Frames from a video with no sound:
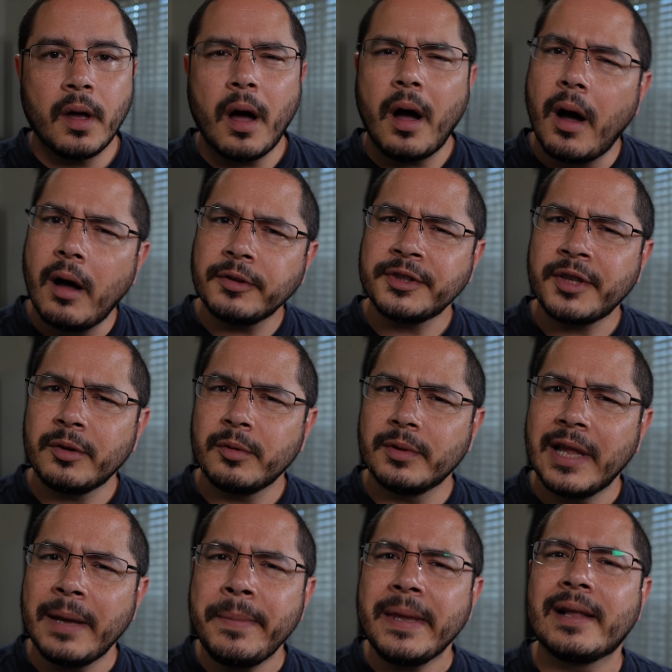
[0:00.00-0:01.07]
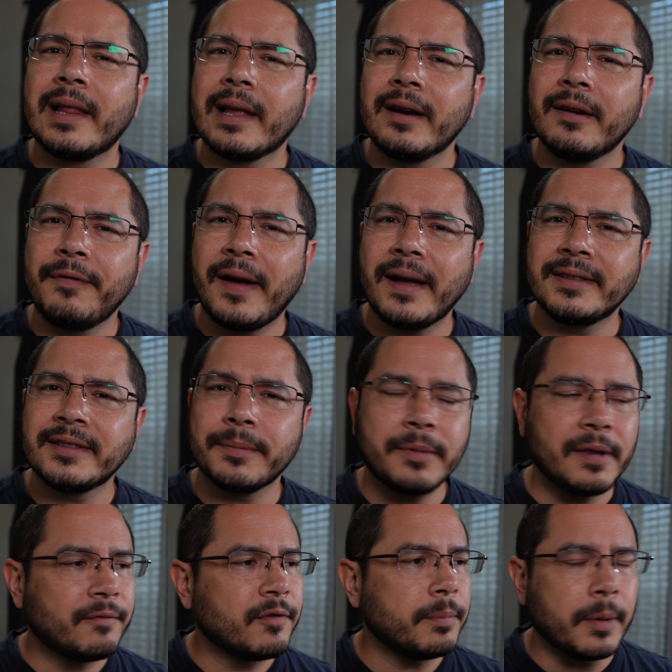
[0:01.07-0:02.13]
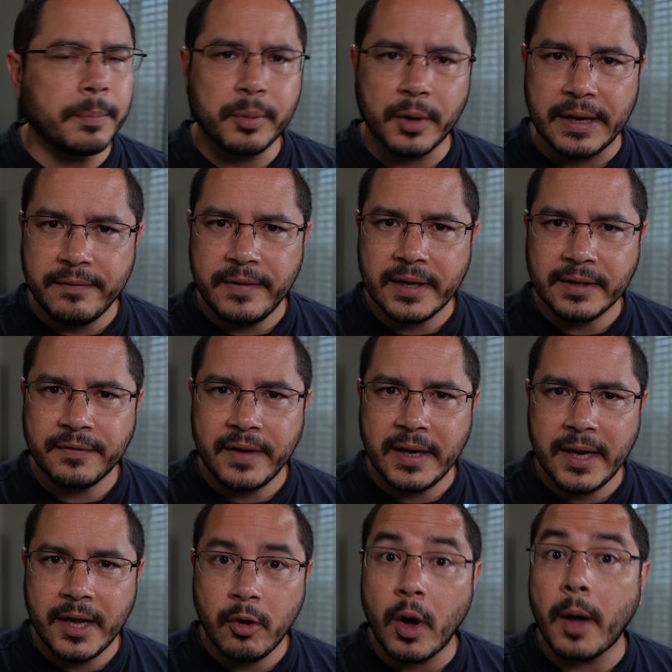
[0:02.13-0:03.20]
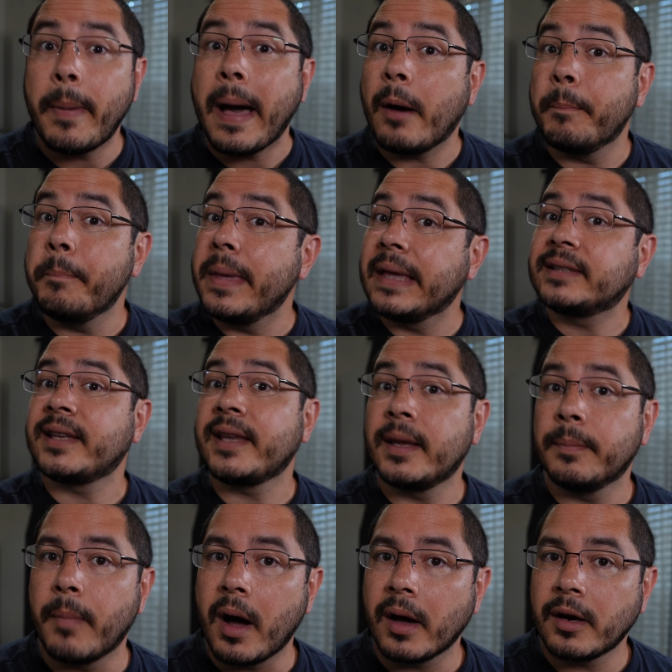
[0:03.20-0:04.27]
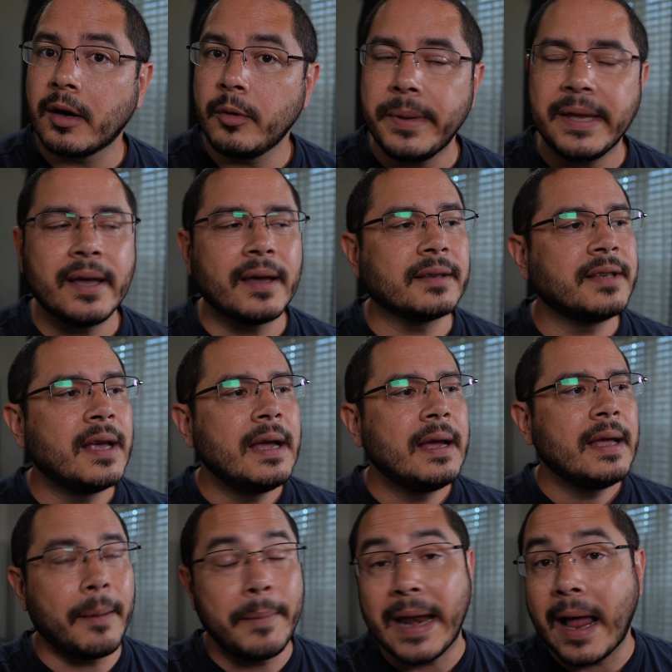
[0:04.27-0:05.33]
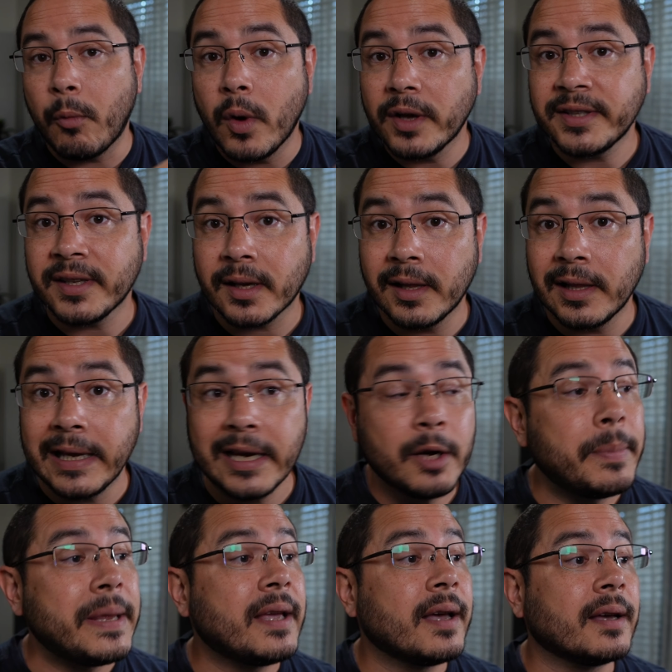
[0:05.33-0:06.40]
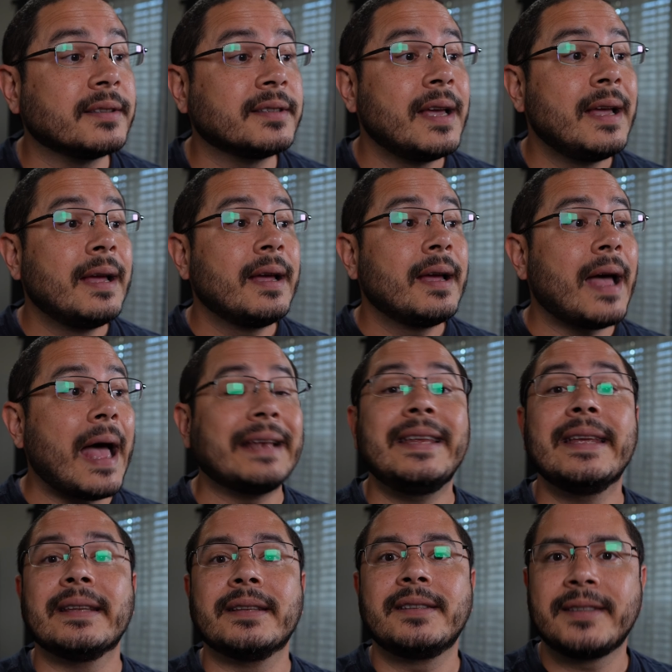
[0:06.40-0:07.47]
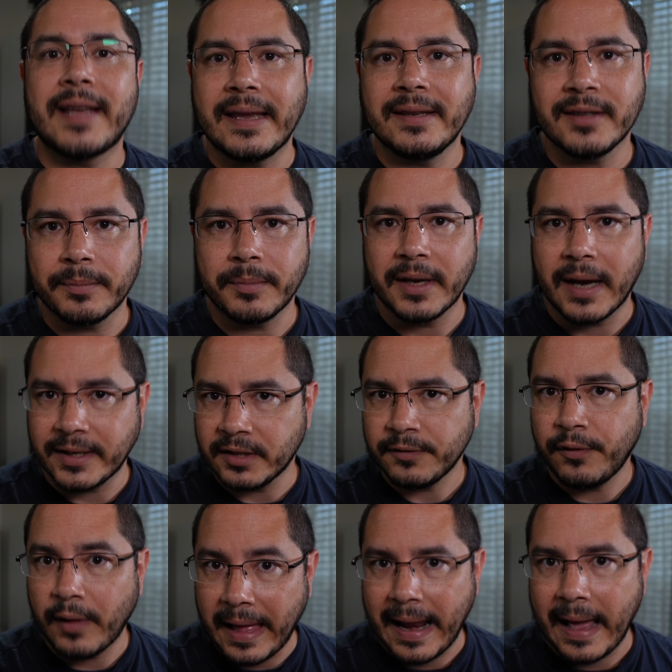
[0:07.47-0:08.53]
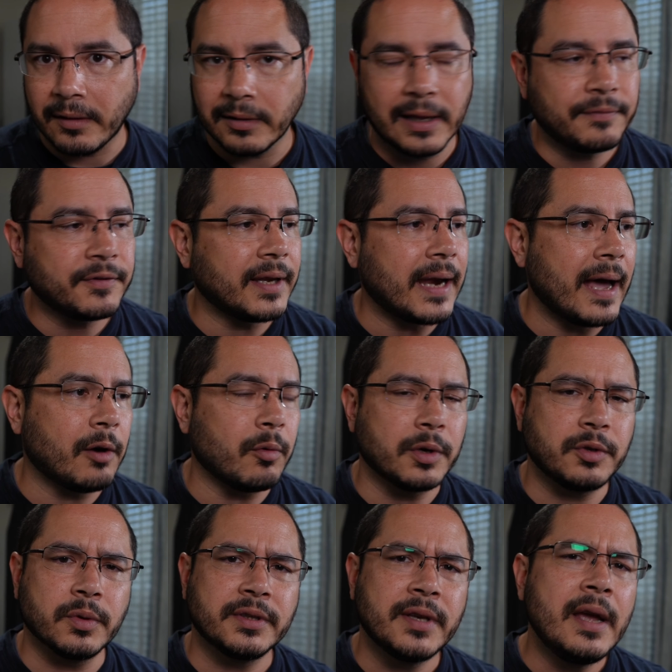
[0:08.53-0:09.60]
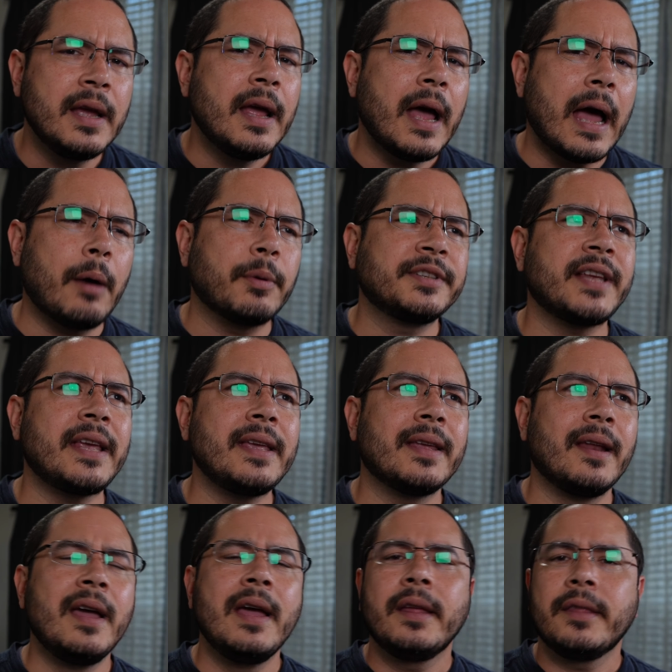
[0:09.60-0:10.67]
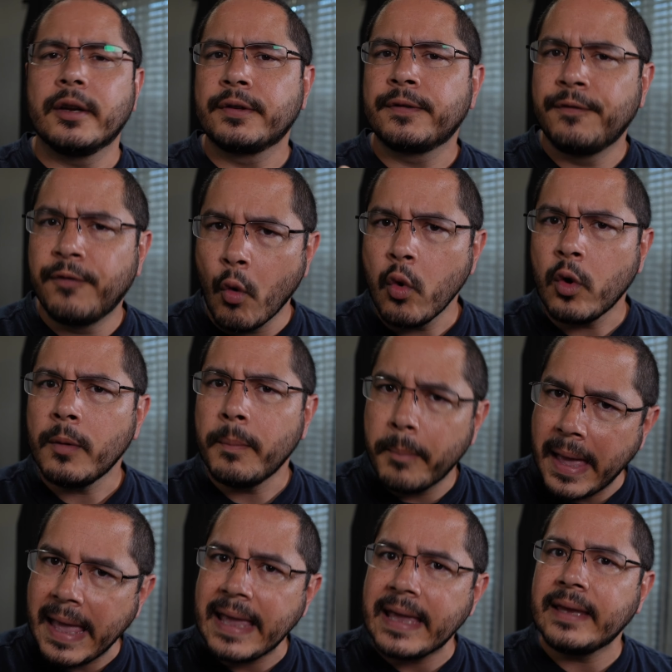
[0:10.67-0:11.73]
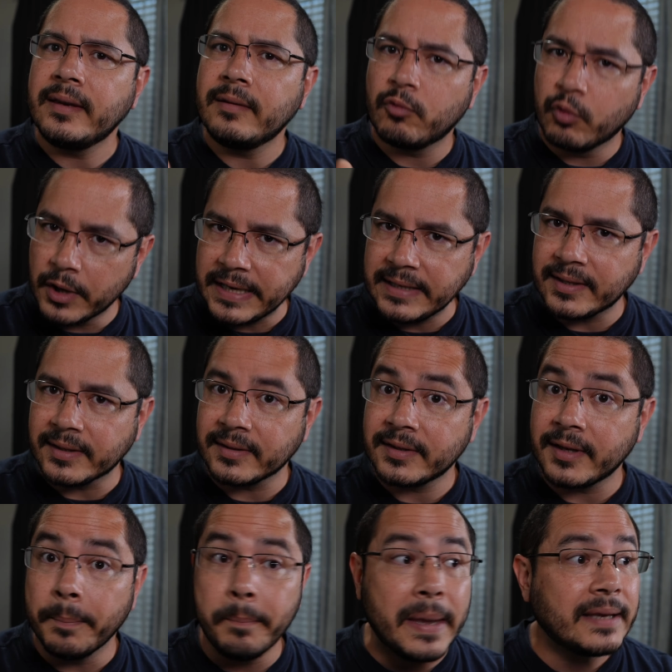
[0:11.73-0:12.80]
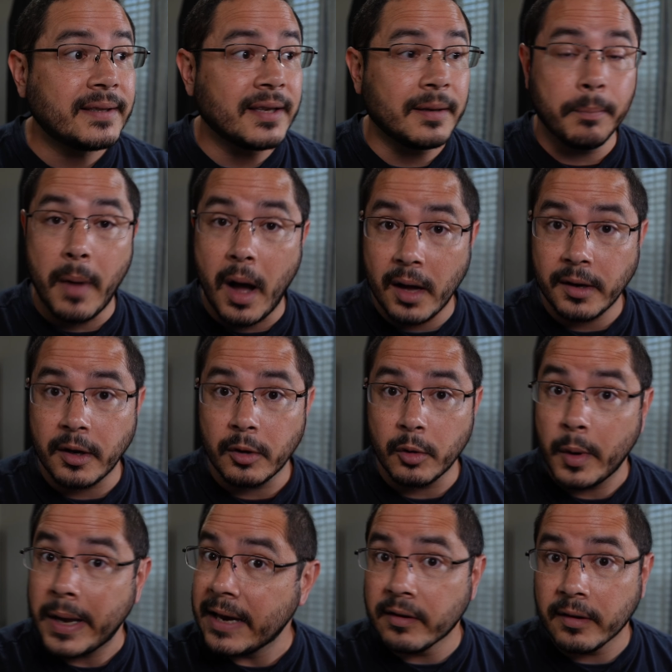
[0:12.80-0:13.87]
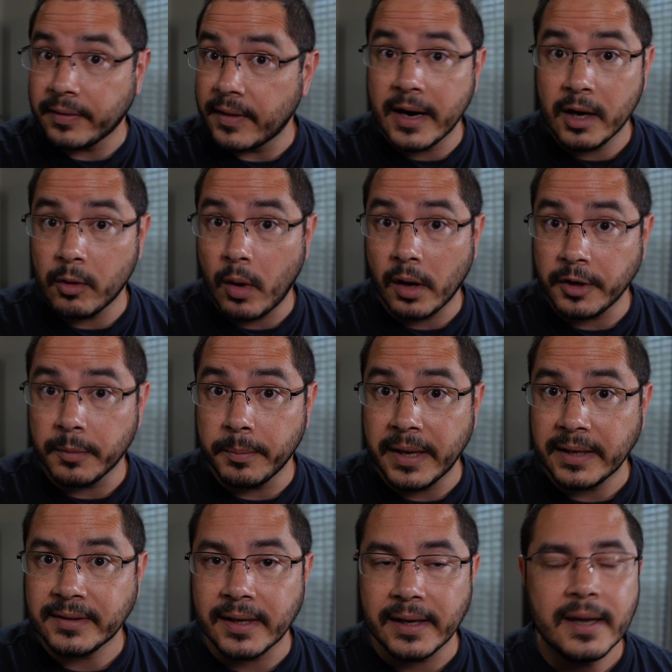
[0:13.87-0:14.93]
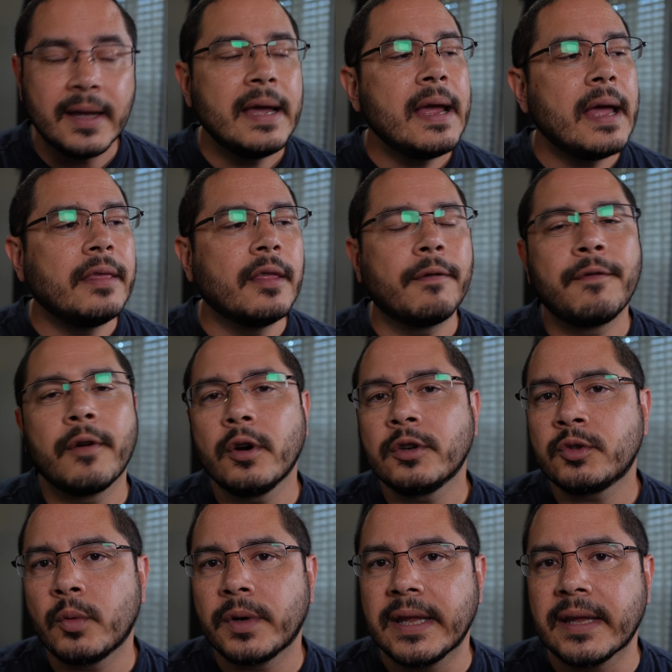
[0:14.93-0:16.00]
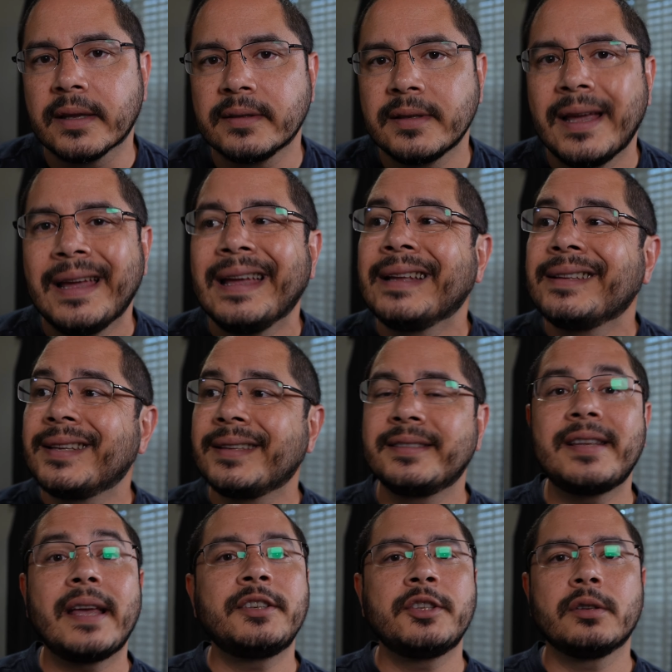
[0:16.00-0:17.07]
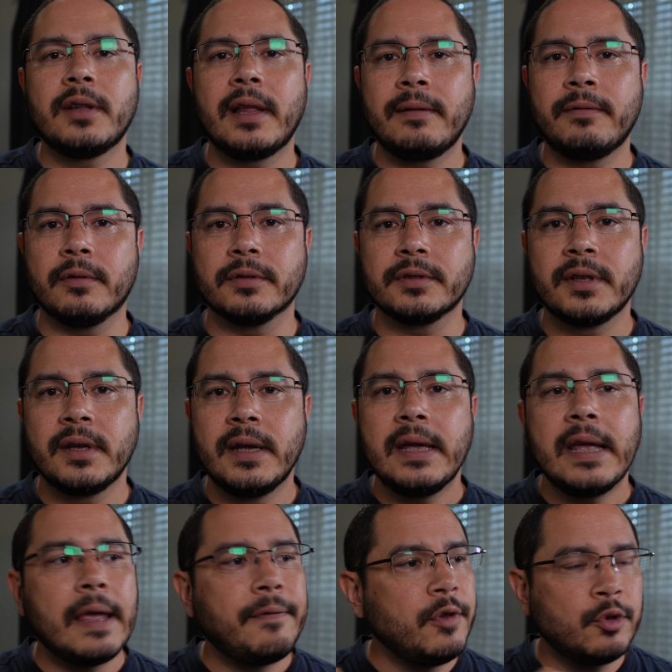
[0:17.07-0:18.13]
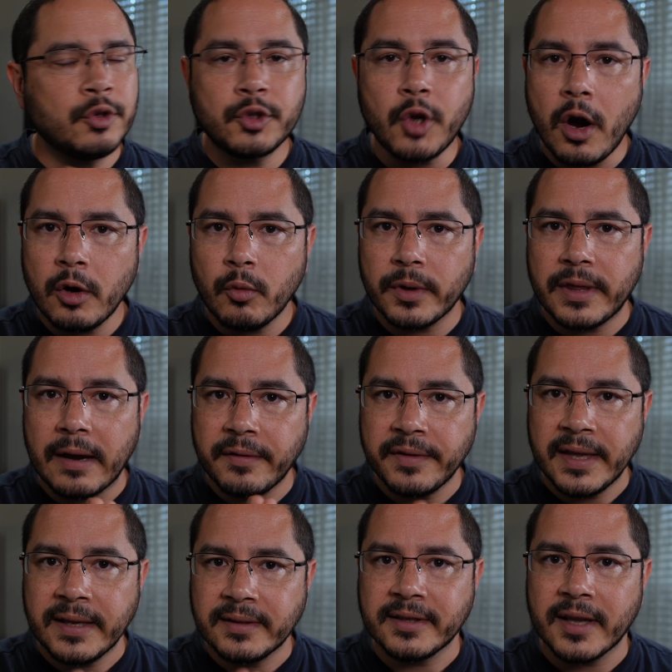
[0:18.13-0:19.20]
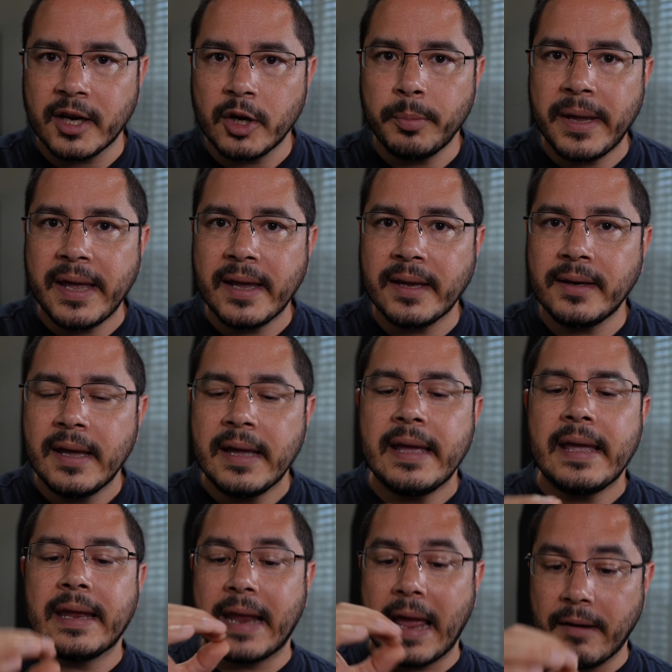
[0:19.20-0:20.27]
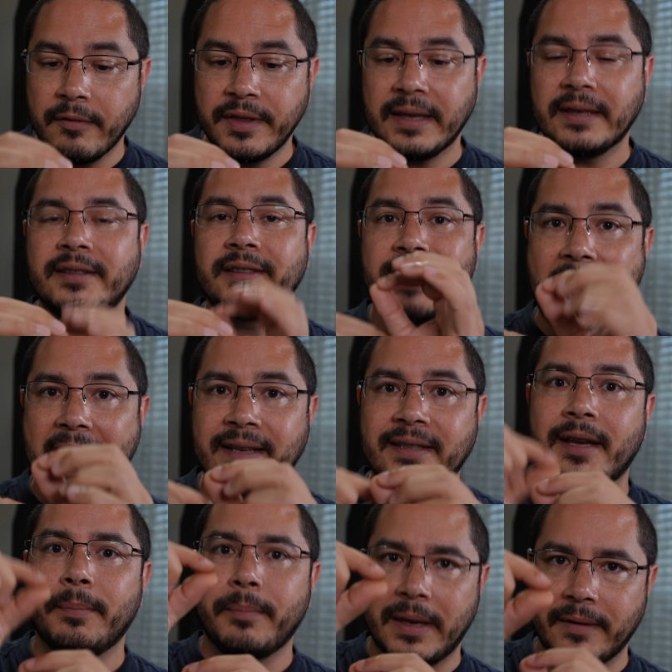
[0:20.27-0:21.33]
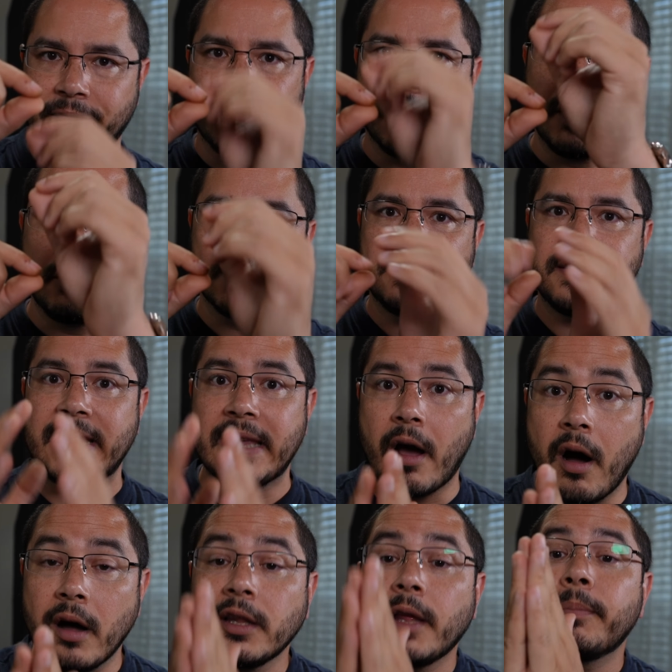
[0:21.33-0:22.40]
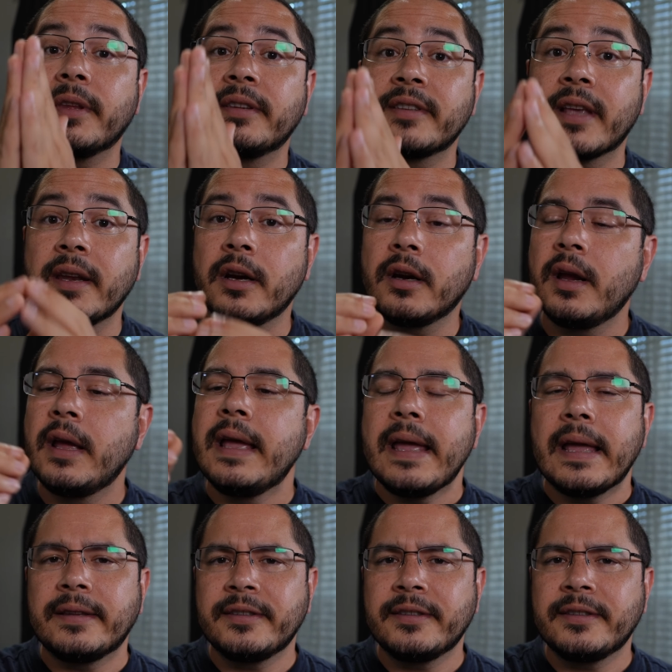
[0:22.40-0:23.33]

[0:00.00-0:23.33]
Also, let me clarify something from the previous video about mixing in mono because, I wasn't clear because I didn't say something. I just flat out left it out, which was, I was saying there's 4 main reasons to mix in mono here and there while you're mixing. And the first one is to set your levels. If you start with everything center panned and everything stacked up in frequency all up the center, it's